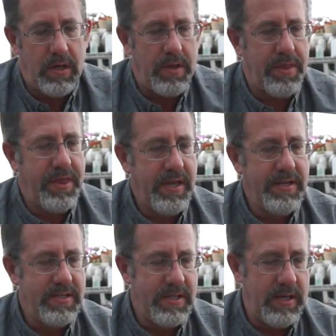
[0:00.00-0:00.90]

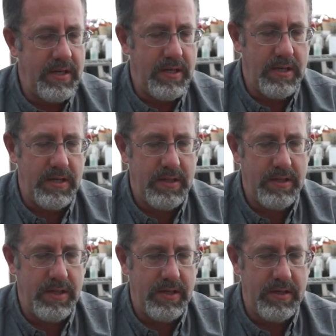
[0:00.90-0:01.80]
things that
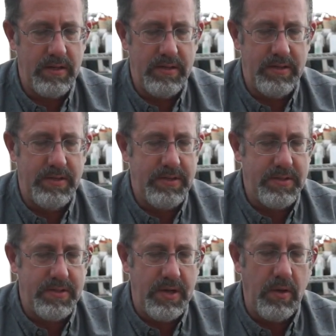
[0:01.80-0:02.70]

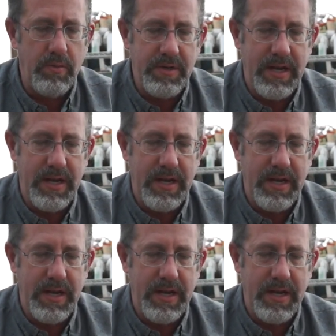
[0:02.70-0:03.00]
don't